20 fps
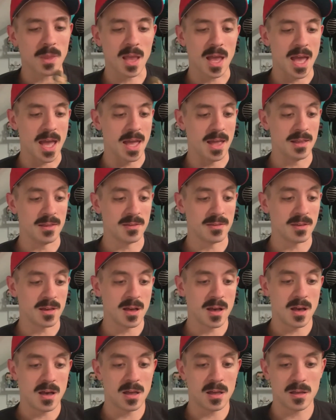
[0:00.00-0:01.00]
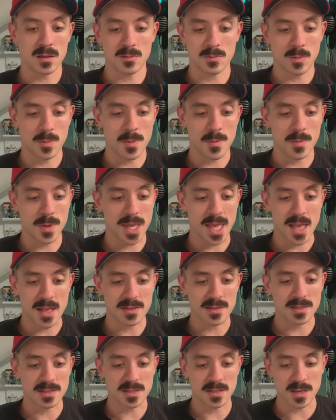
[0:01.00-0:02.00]
and uh we, we
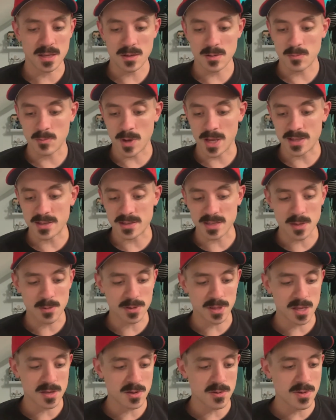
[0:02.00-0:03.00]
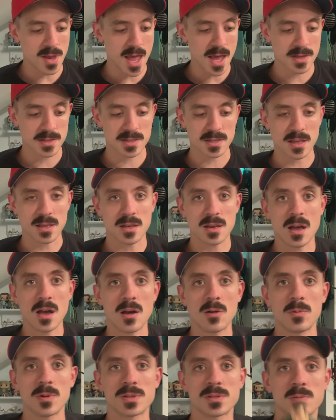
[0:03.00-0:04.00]
can't see wait to see what they do next, and
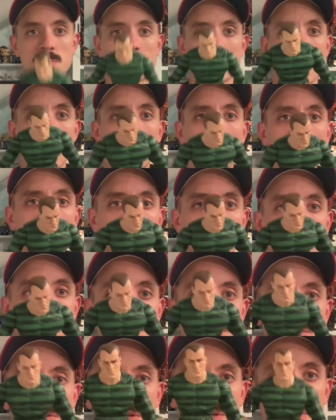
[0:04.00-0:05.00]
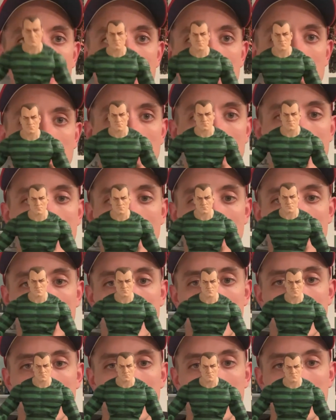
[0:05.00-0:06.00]
uh what's what's coming down the the, the pipeline
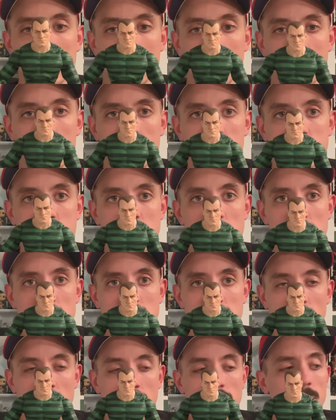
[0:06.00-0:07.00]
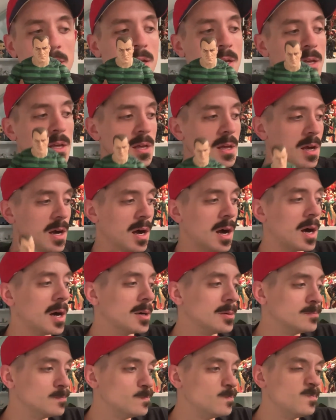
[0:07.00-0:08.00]
in the the Marvel Select line.
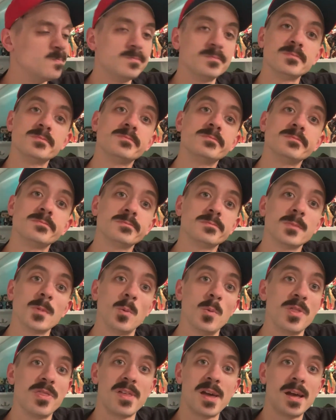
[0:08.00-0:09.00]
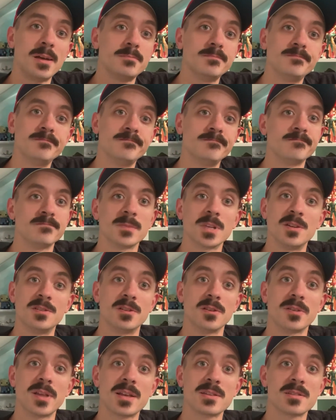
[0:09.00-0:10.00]
Um with that,
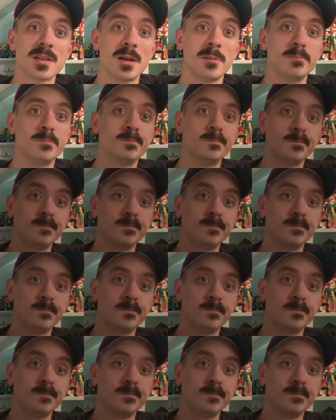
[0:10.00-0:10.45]
until next time.